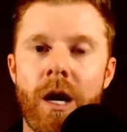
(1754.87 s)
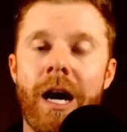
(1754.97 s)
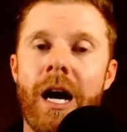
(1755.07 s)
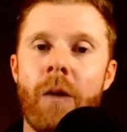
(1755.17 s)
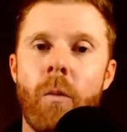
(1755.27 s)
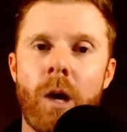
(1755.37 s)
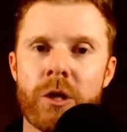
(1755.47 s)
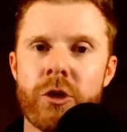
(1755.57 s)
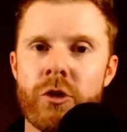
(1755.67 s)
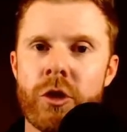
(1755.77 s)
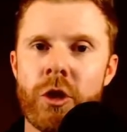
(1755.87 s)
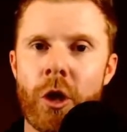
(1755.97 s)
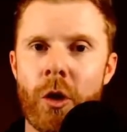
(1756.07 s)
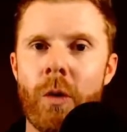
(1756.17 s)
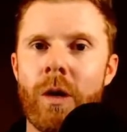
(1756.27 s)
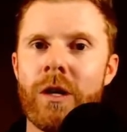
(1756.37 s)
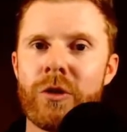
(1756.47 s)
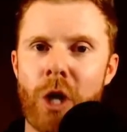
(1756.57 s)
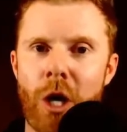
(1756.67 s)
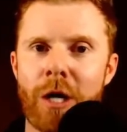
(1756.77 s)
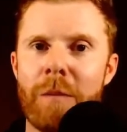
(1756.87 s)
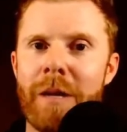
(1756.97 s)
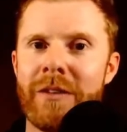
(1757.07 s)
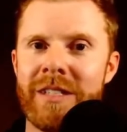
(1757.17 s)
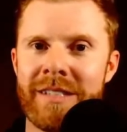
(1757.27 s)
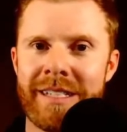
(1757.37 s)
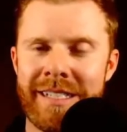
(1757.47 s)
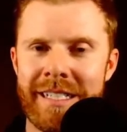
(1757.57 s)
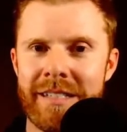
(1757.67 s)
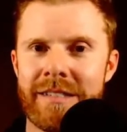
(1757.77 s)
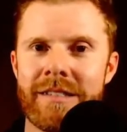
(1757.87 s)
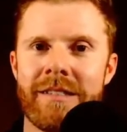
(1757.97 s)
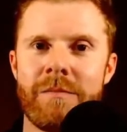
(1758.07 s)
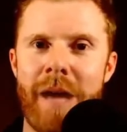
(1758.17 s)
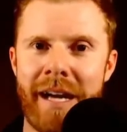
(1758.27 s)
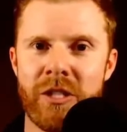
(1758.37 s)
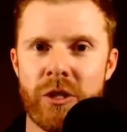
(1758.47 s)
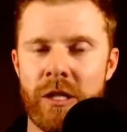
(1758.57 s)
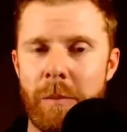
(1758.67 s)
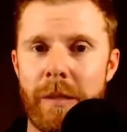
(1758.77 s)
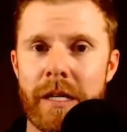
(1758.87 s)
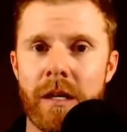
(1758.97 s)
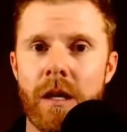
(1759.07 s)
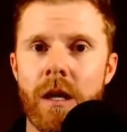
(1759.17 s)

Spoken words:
I want you to go talk about these ideas back at your company.